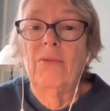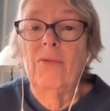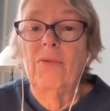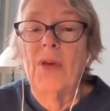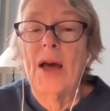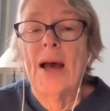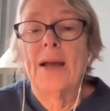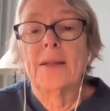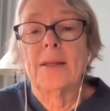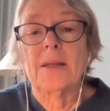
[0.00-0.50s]

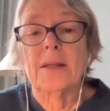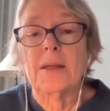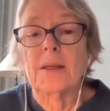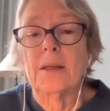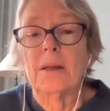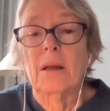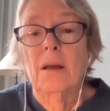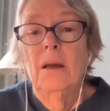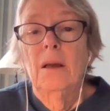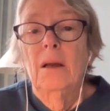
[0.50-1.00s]

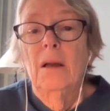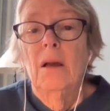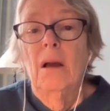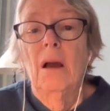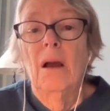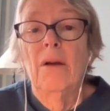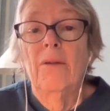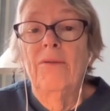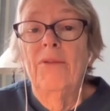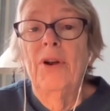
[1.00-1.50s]
that's
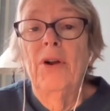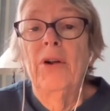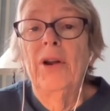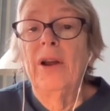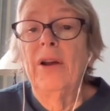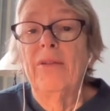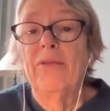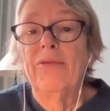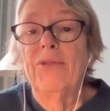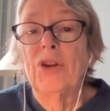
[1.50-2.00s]
a
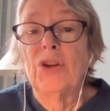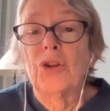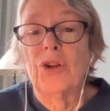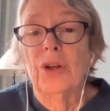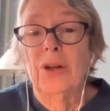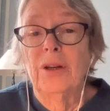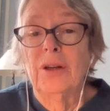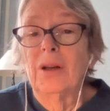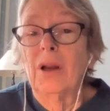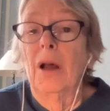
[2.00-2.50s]
very
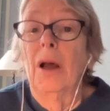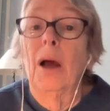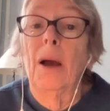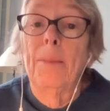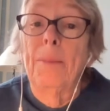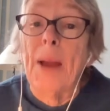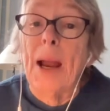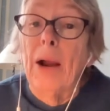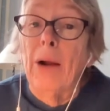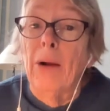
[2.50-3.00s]
efficient,
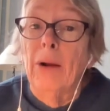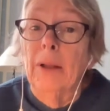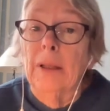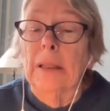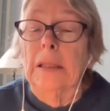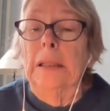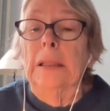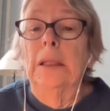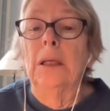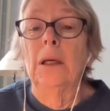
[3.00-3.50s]

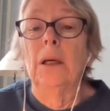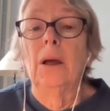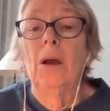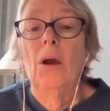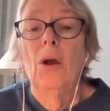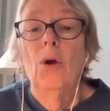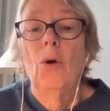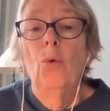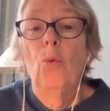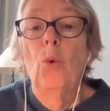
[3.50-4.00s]
apparently,
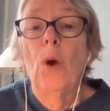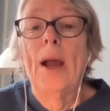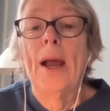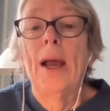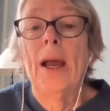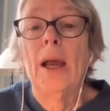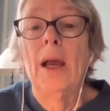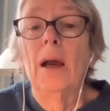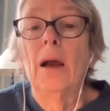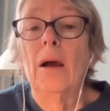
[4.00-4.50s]

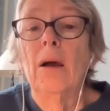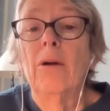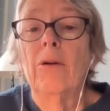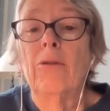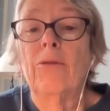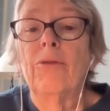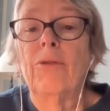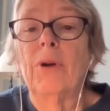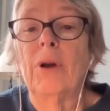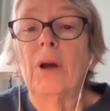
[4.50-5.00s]
way
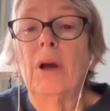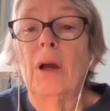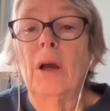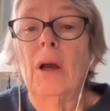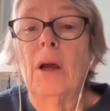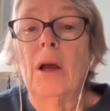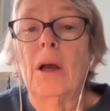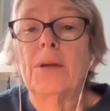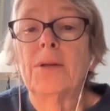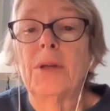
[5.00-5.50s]
of
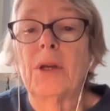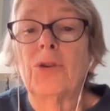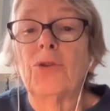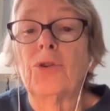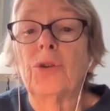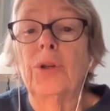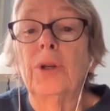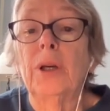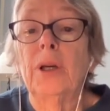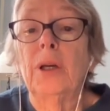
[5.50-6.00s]

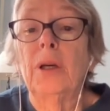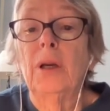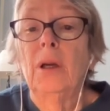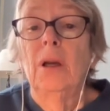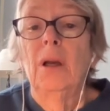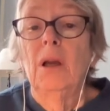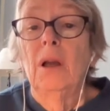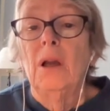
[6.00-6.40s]
essentially